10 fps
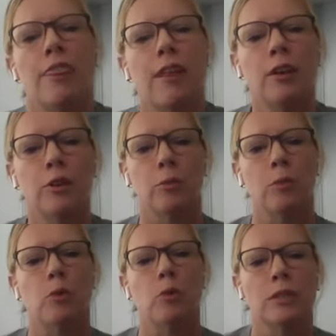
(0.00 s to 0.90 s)

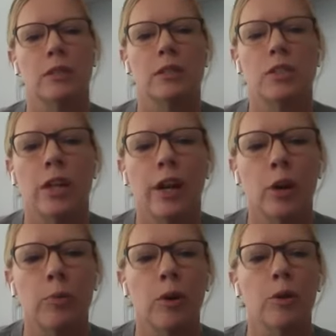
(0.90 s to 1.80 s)
thunderbolt,
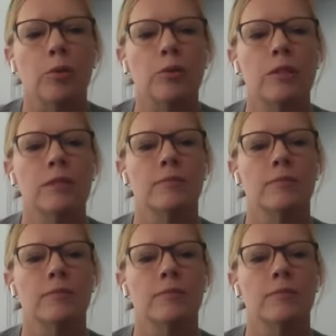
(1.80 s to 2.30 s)
chair pose.